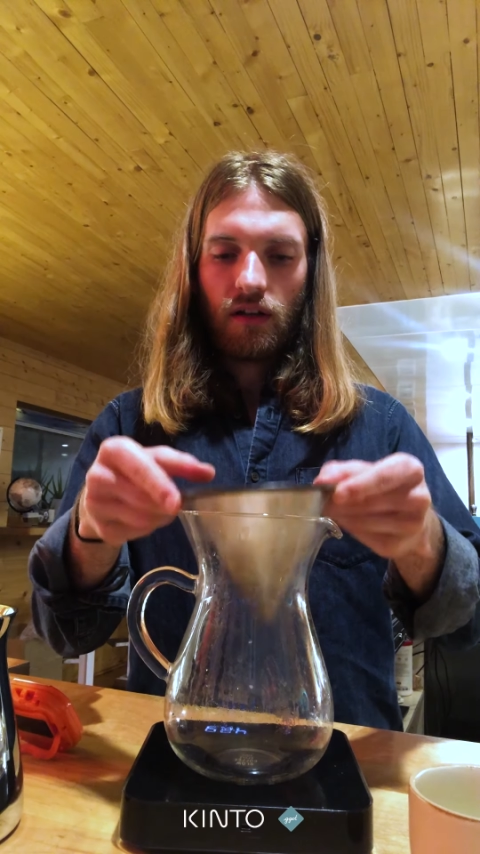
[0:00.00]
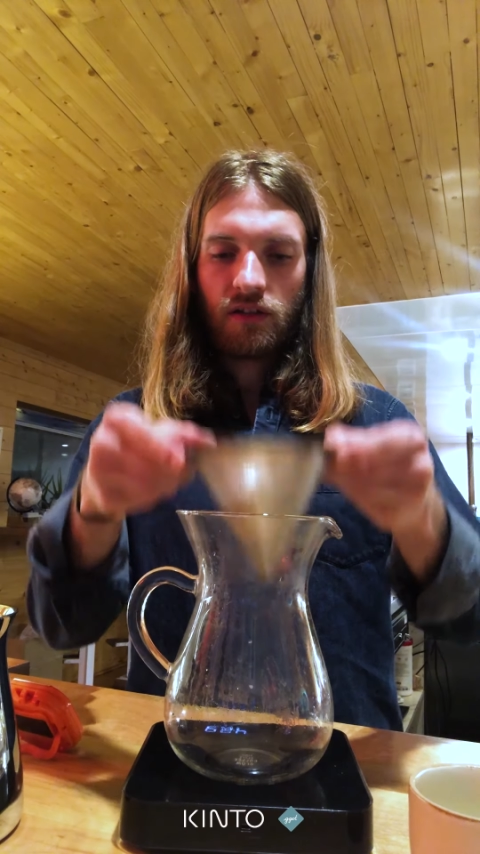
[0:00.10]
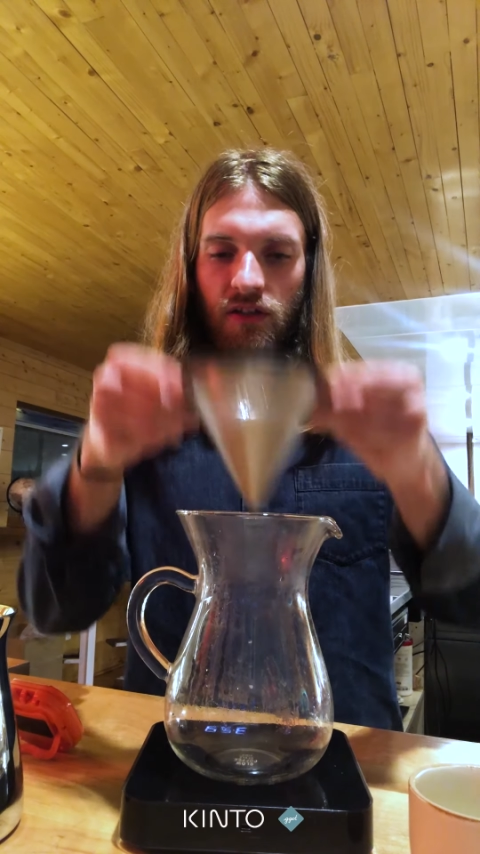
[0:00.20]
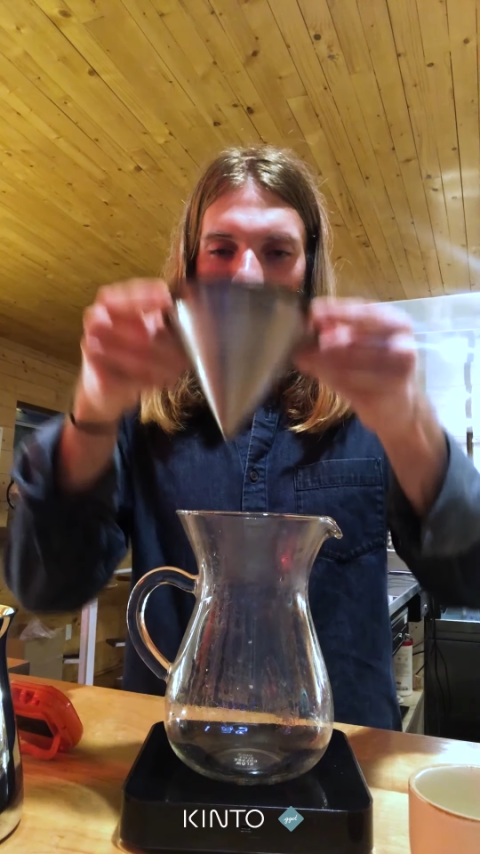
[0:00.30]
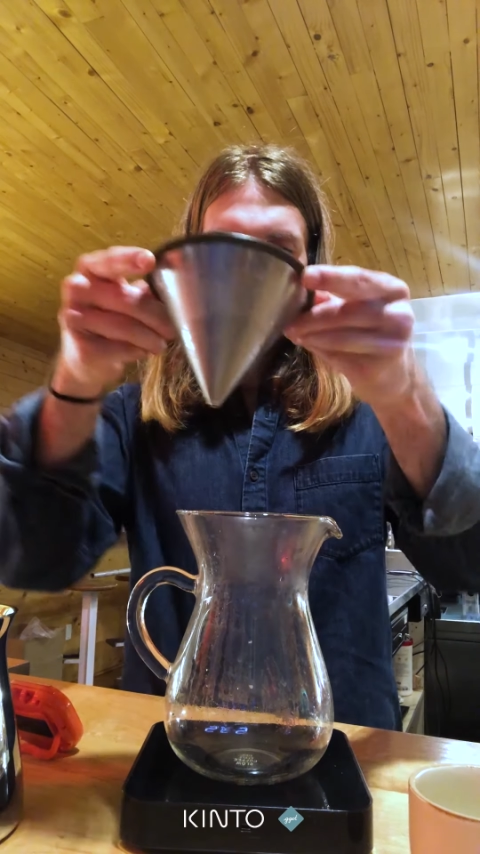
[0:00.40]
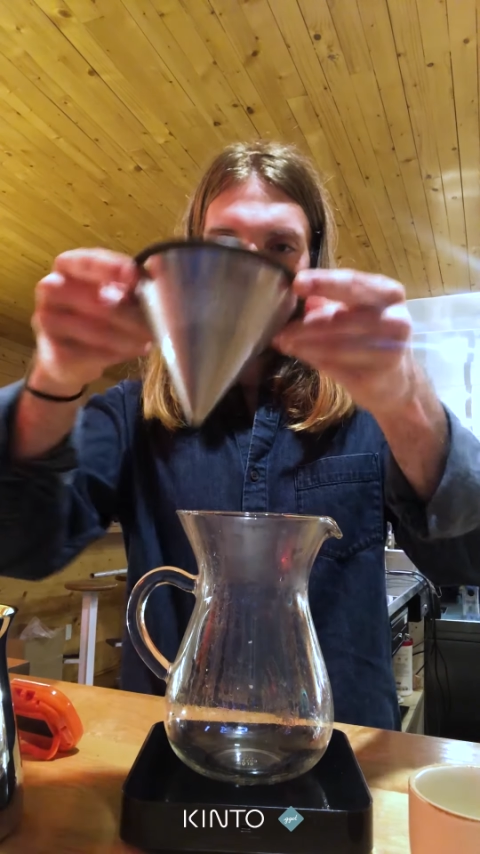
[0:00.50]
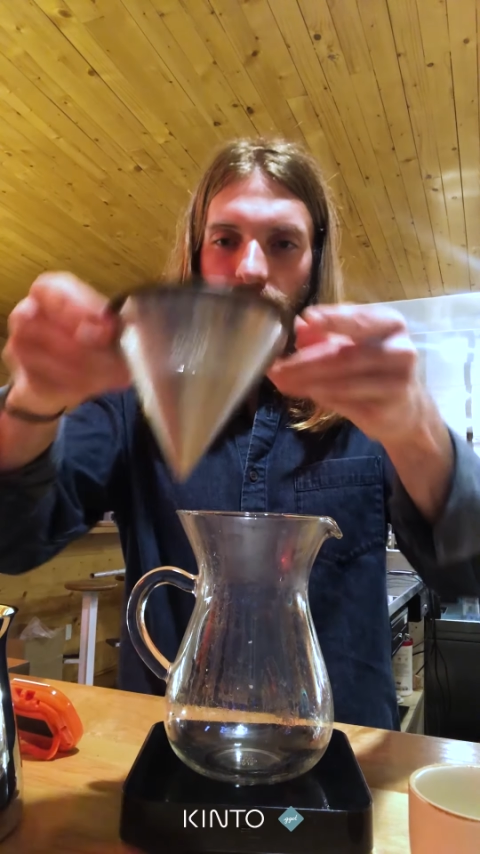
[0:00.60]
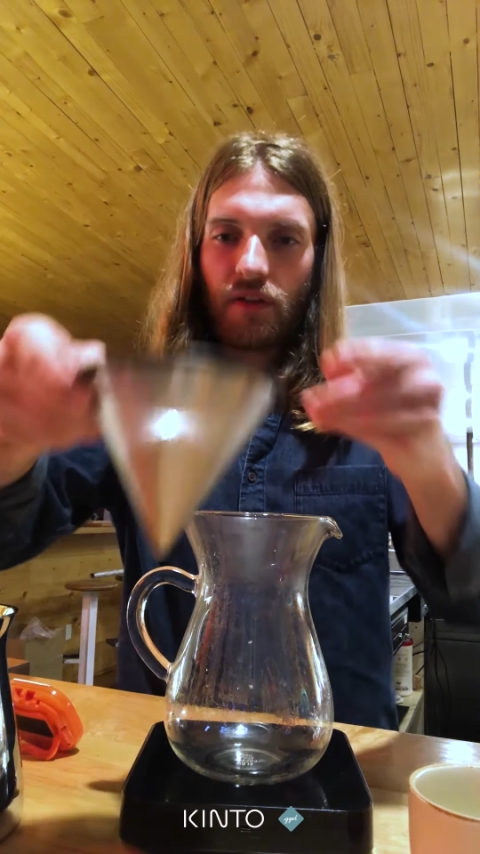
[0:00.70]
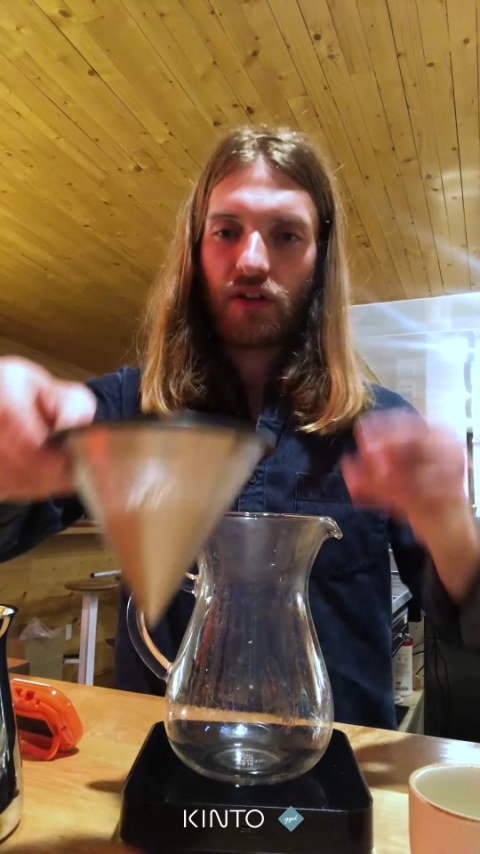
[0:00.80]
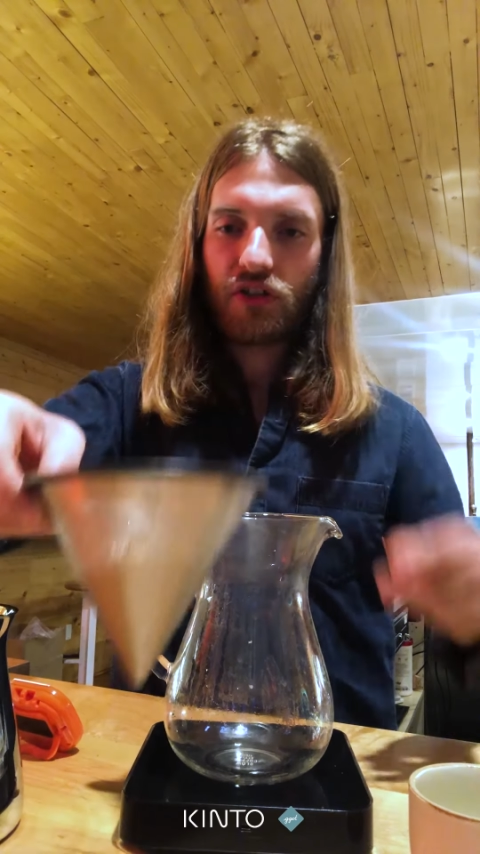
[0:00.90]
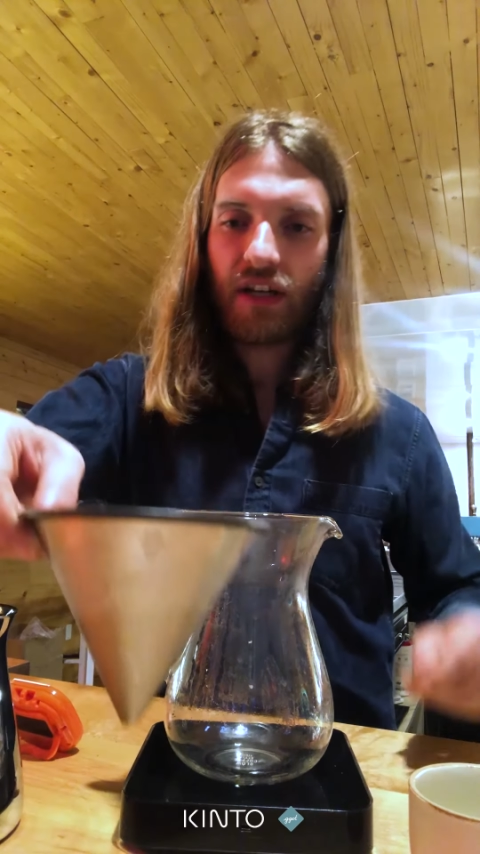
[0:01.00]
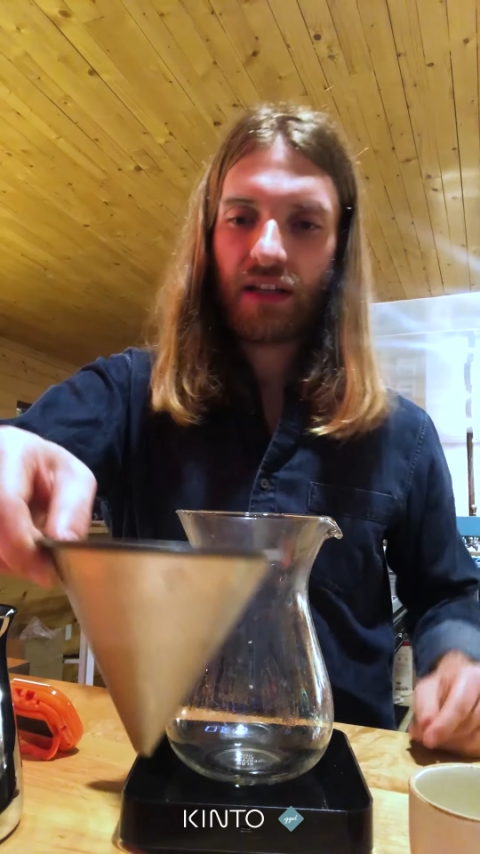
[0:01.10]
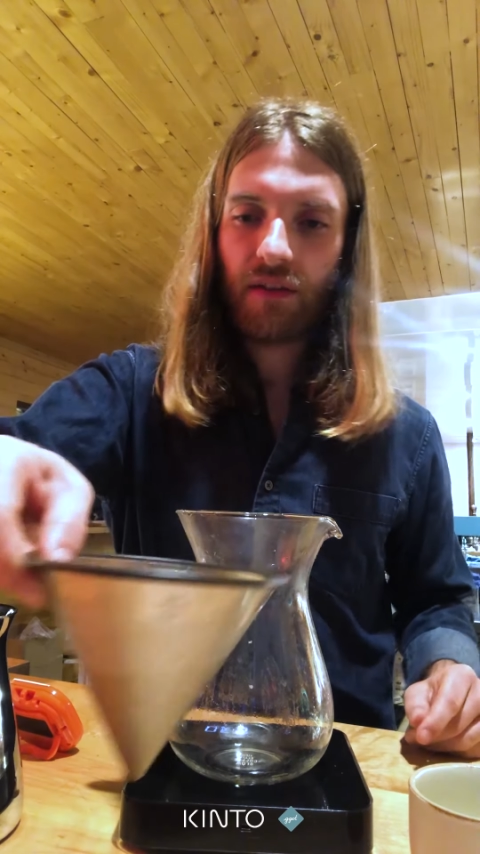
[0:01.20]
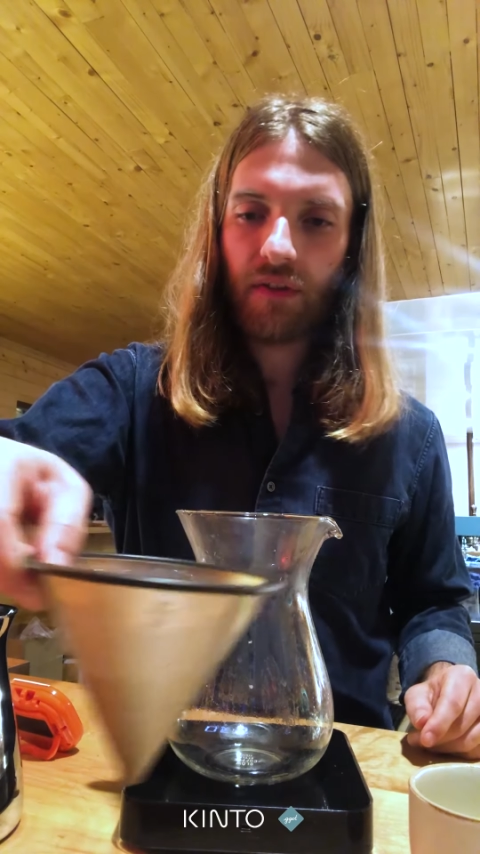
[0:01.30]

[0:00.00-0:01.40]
is just sort of shake the